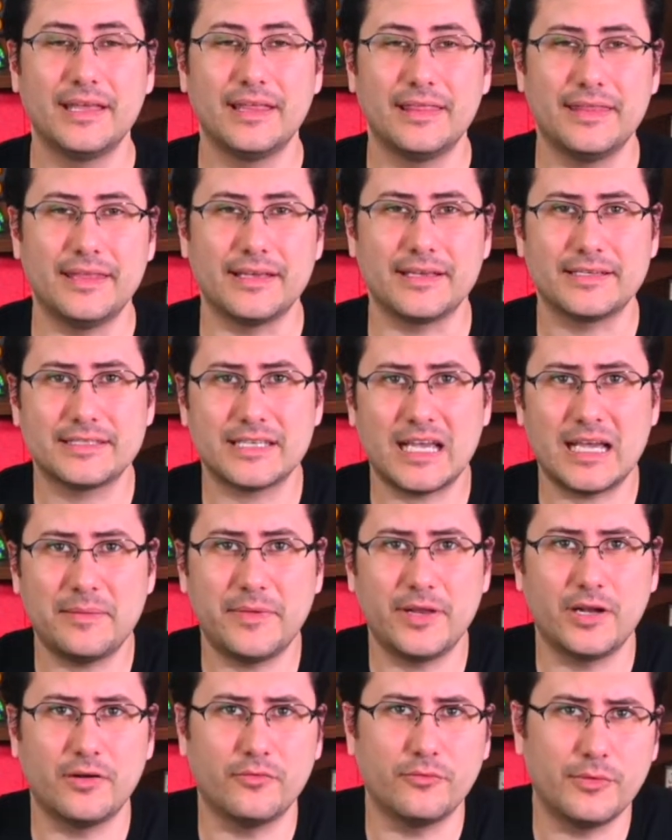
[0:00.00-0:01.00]
The
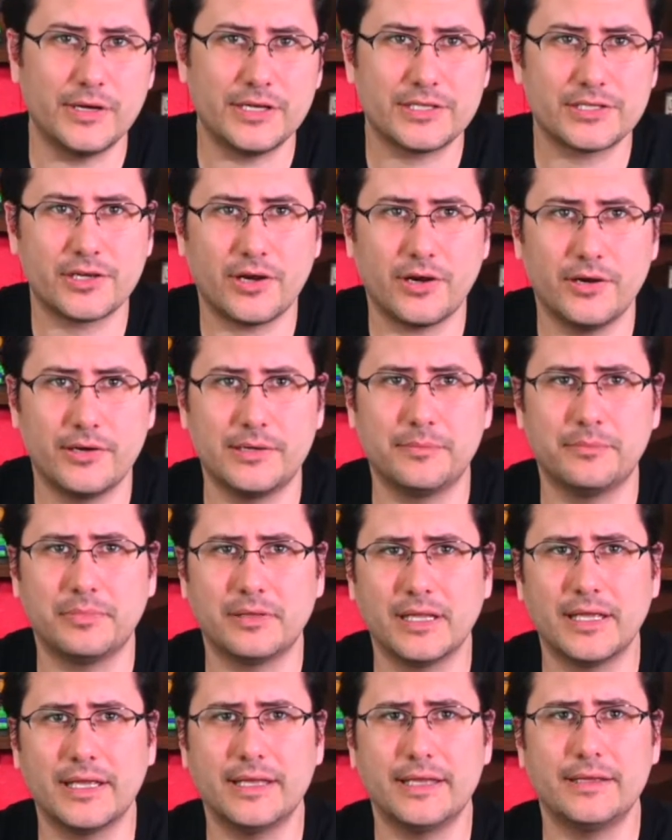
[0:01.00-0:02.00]
excitement of which card to
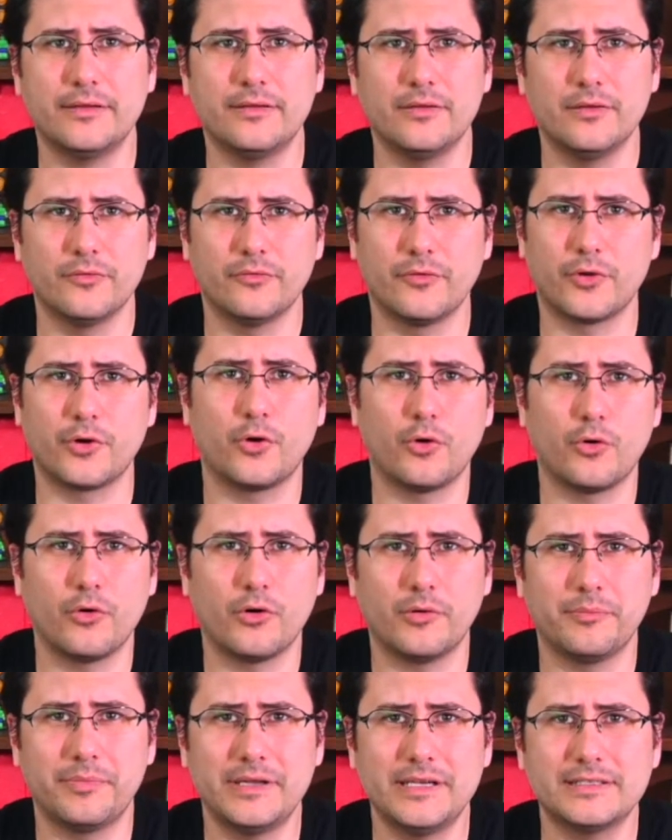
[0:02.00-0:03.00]
play for
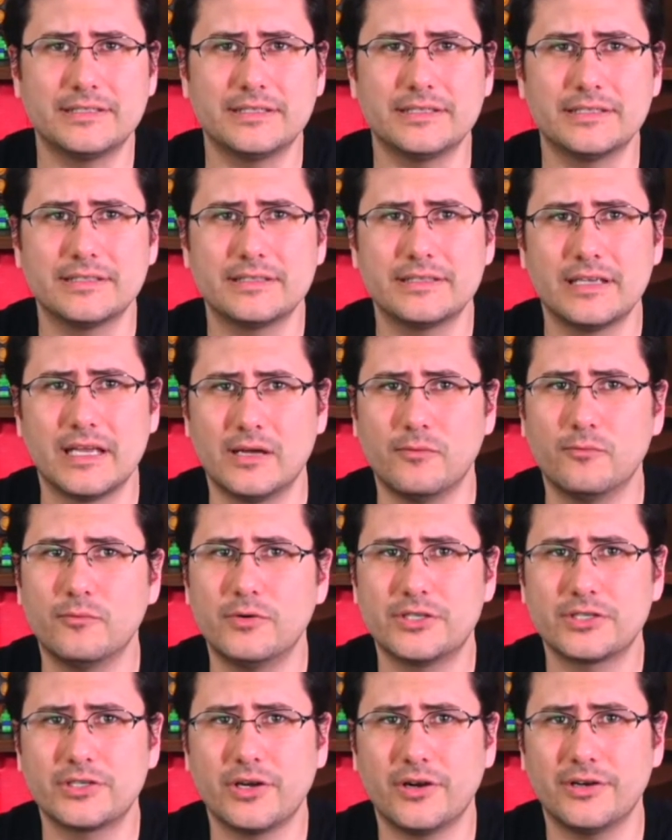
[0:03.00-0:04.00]
coral pieces and
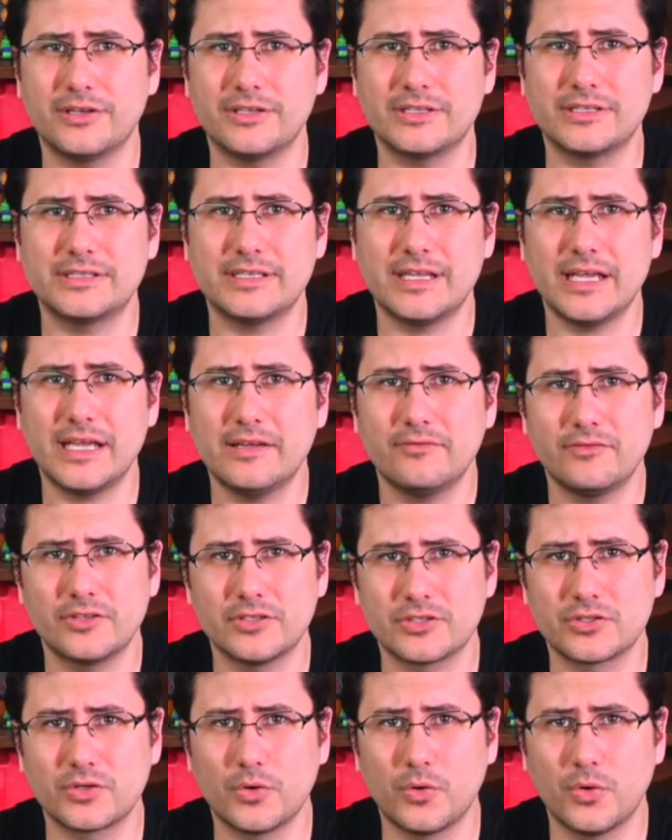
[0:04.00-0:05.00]
which card to save to
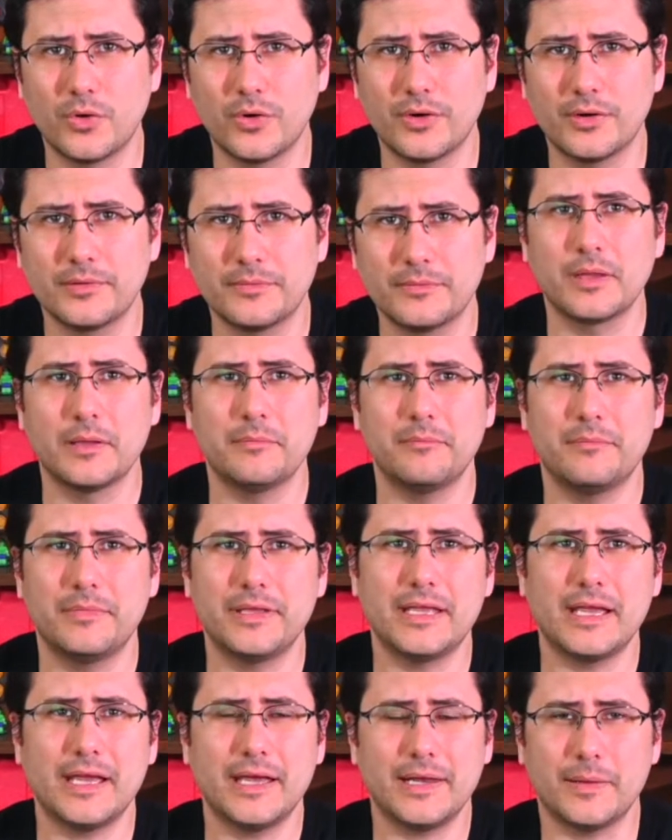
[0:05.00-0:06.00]
score
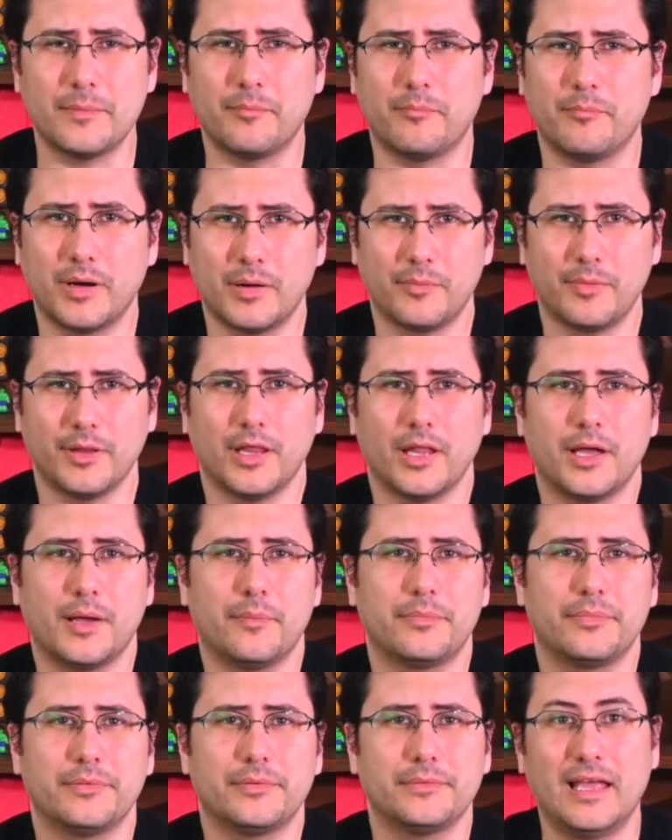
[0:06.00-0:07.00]
began to bubble
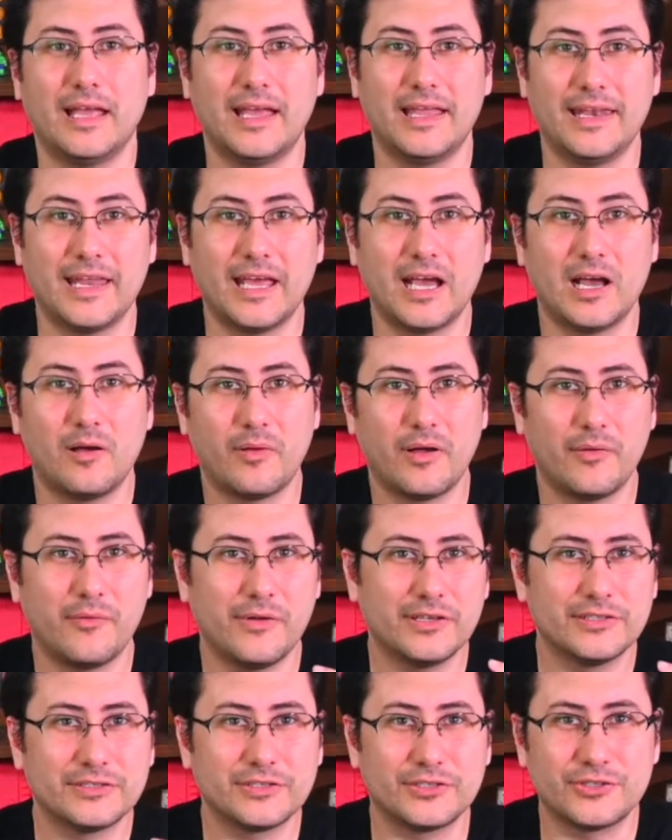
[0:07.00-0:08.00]
up. And now my
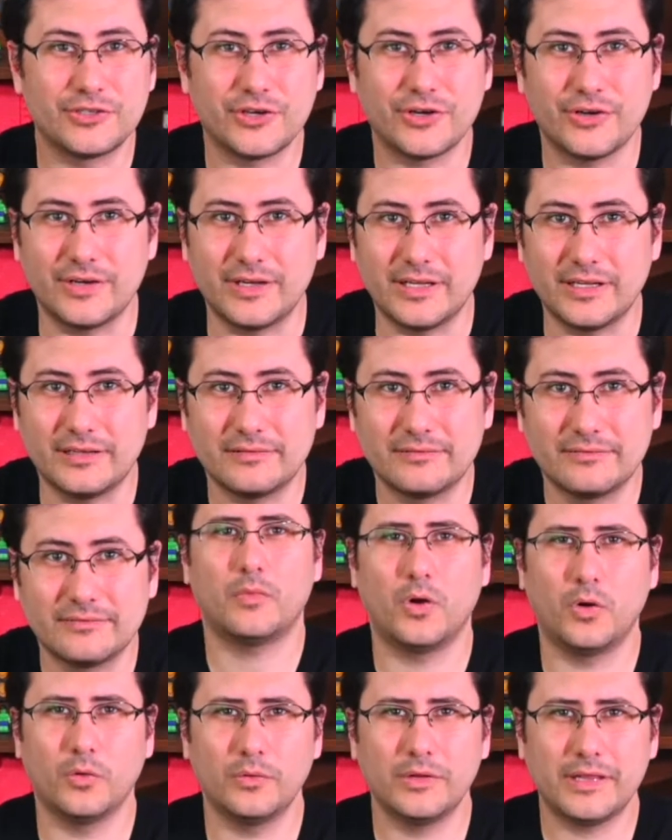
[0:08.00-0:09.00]
wheels are turning.
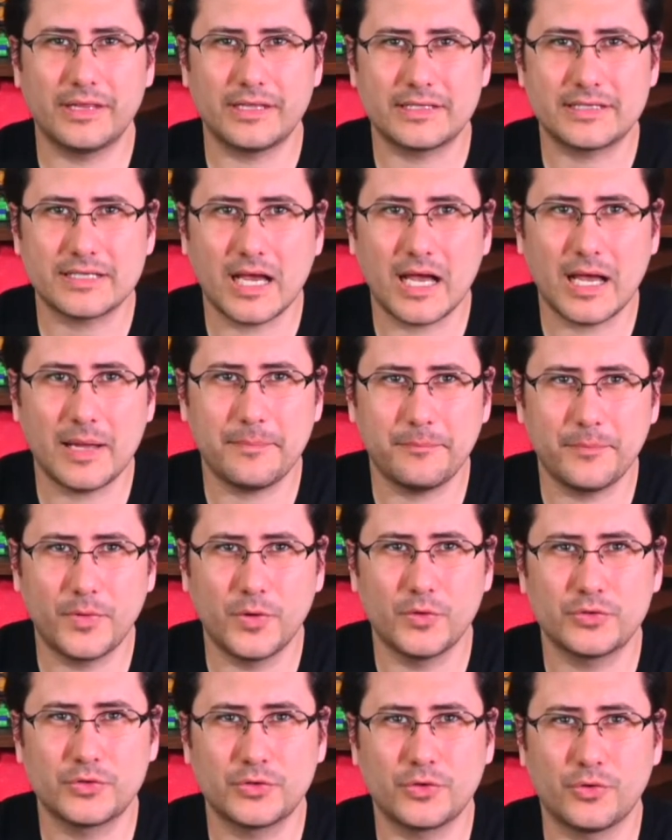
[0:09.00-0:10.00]
Only the
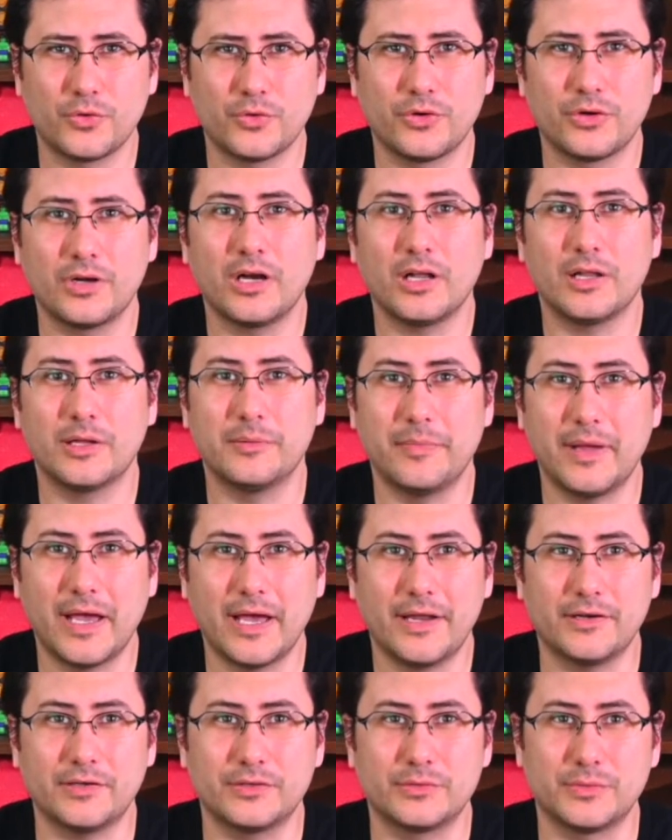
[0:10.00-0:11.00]
topmost coral color
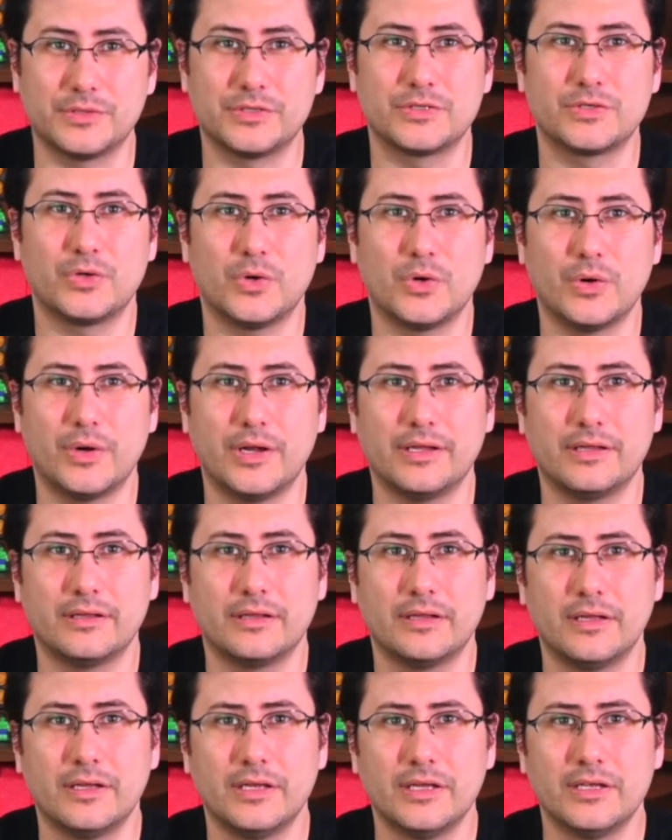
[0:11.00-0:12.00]
matters when scoring,
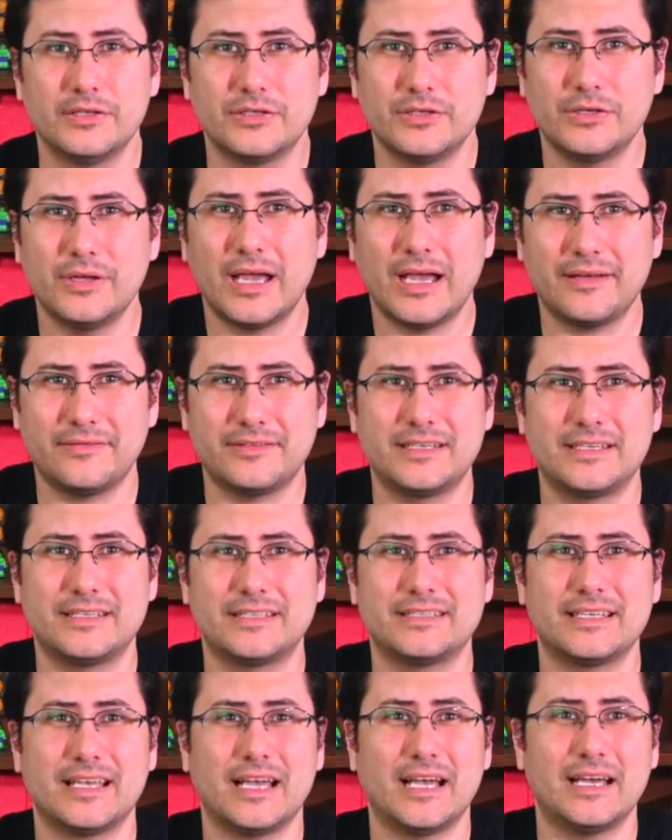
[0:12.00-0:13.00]
so you have to
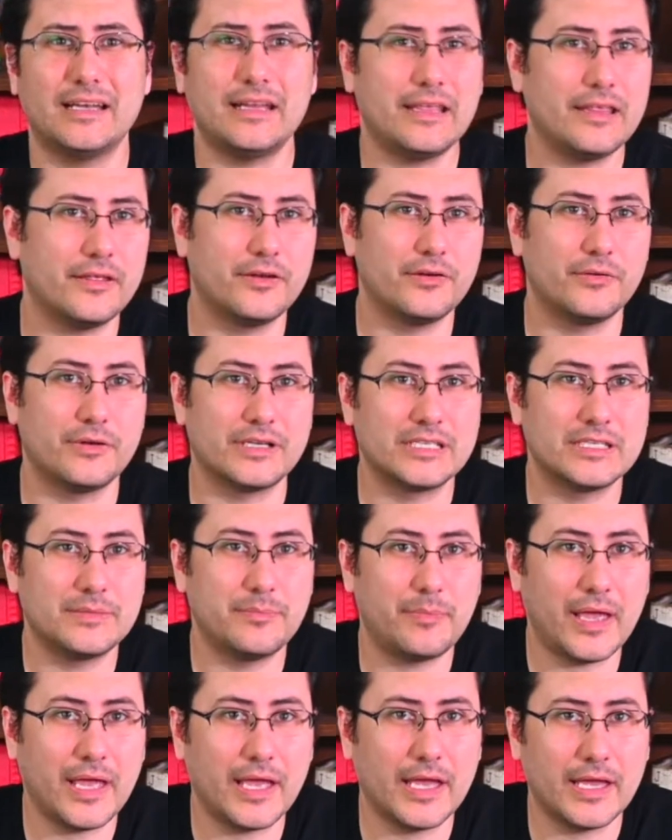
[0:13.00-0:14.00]
decide either to
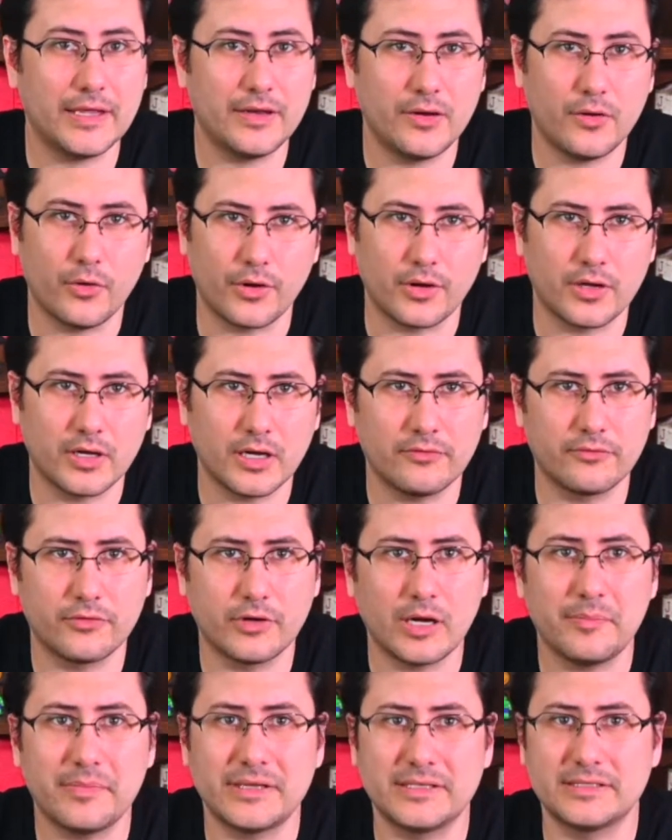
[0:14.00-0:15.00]
expand or cover
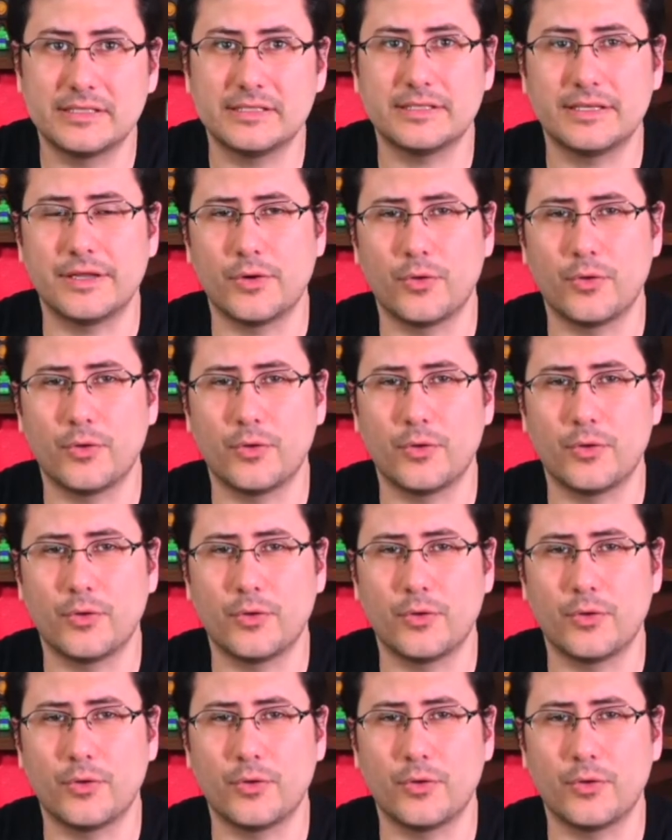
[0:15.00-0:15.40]
up existing